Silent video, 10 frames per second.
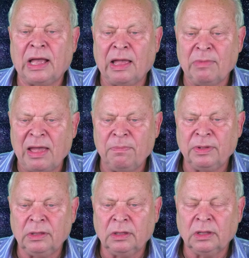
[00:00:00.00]
I'm
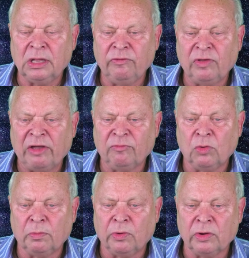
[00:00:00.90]
happy if you have
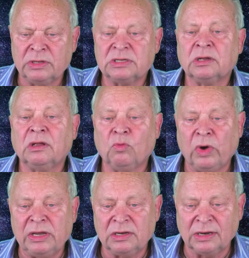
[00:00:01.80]
more points.
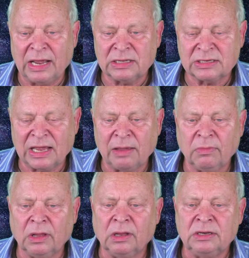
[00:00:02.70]
Wait till next
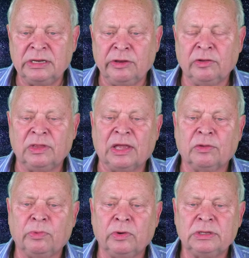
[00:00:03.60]
time, till you hear the
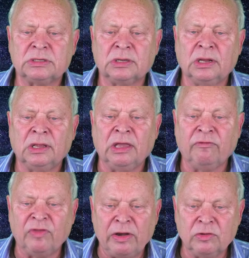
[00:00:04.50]
other points.
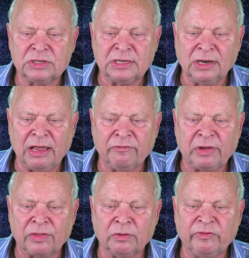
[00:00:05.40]
If then you still have
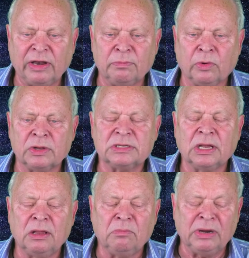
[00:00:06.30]
other valid points,
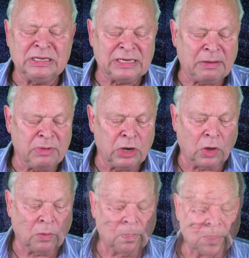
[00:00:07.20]
please let me
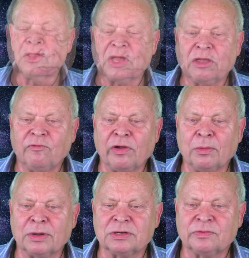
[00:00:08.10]
know. Thank you very
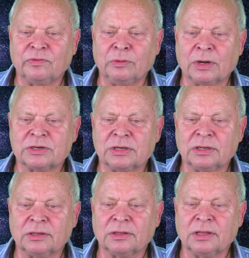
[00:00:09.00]
much for
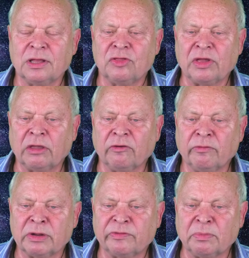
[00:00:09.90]
watching. Thank you
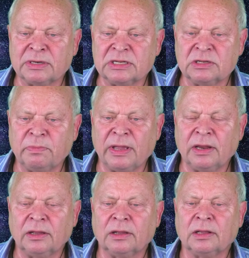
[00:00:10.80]
very much for
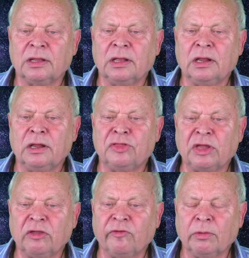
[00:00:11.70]
participating.
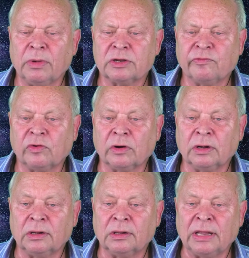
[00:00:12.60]
Thank you very much
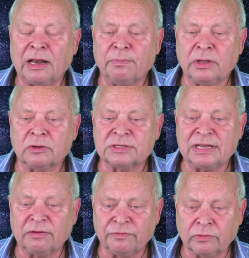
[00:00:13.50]
for helping
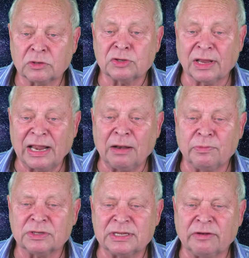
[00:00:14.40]
yourself, because you got to
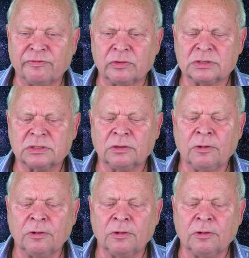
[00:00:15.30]
help yourself first.